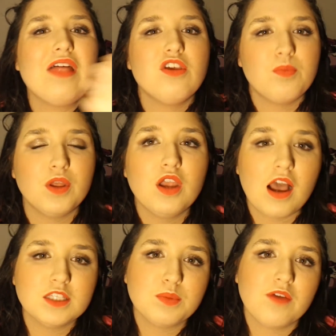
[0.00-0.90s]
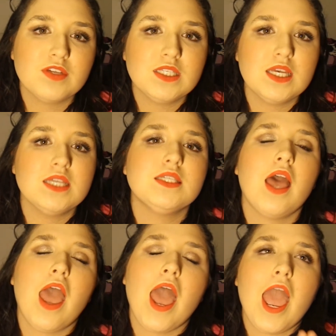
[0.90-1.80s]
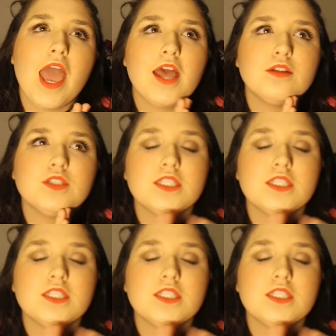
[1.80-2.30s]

You'll put in your housing preferences, and this